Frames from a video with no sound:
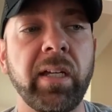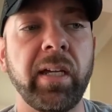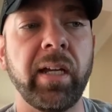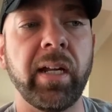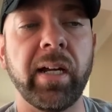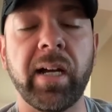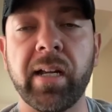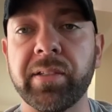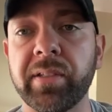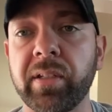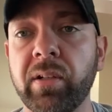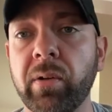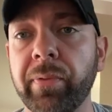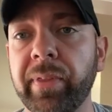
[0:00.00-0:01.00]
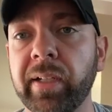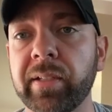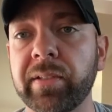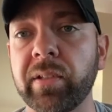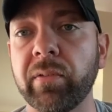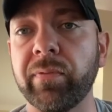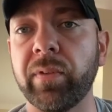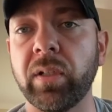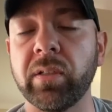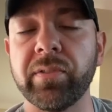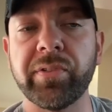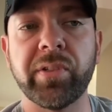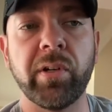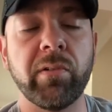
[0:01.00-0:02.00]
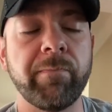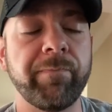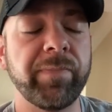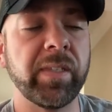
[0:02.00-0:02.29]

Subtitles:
and I honestly don't think it's their fault. So